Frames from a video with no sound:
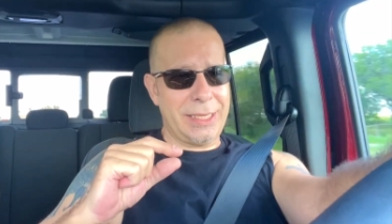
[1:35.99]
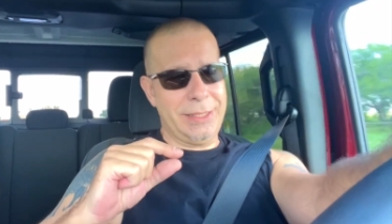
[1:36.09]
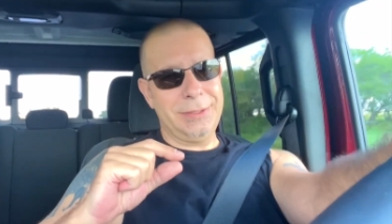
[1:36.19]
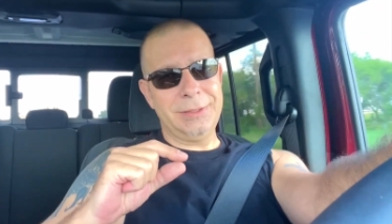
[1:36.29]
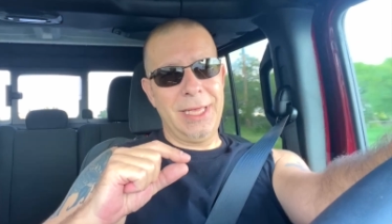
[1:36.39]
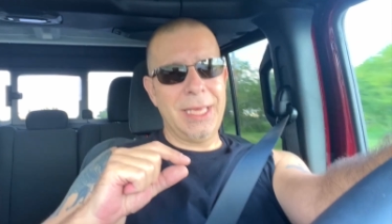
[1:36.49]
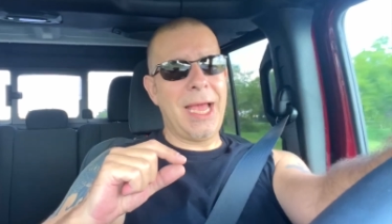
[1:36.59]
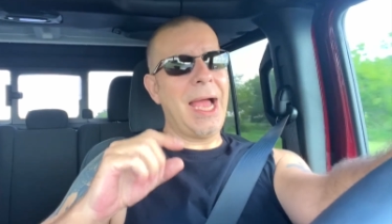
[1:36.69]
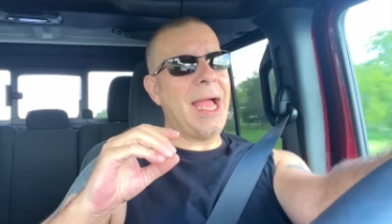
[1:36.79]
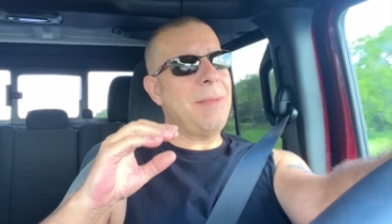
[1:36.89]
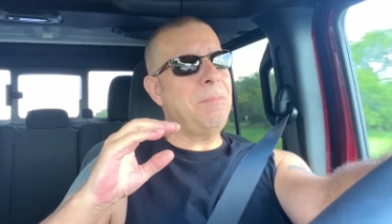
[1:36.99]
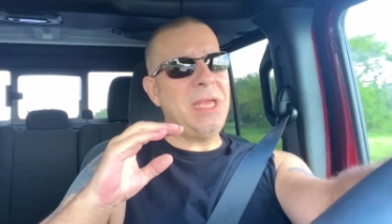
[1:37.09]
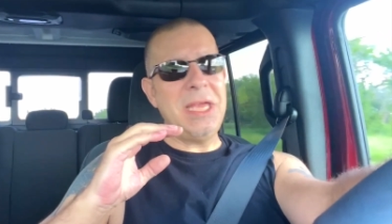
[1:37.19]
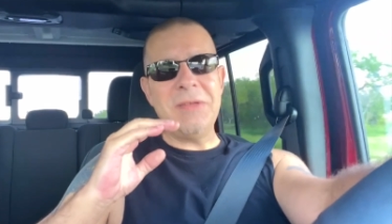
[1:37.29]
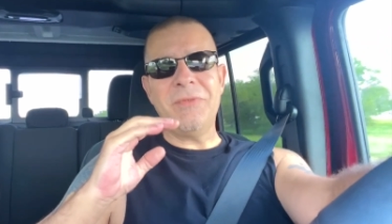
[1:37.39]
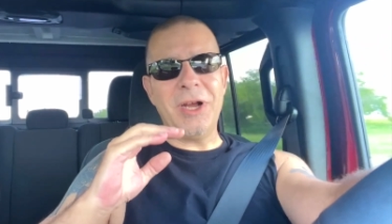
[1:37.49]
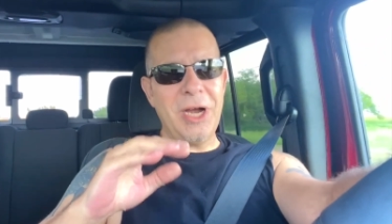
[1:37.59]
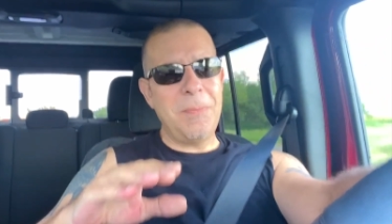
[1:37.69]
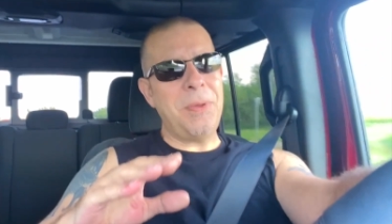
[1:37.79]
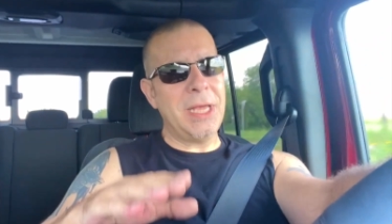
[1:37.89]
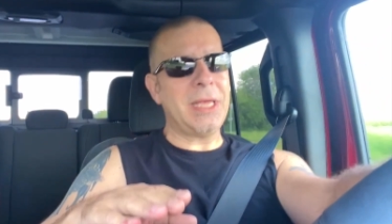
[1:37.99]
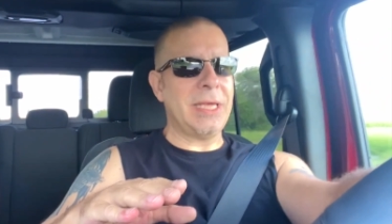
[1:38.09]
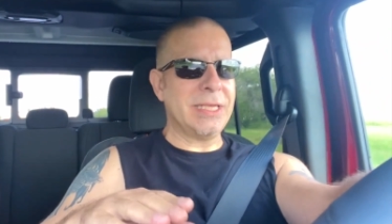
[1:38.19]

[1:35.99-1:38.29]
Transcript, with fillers: and I'm being very picky,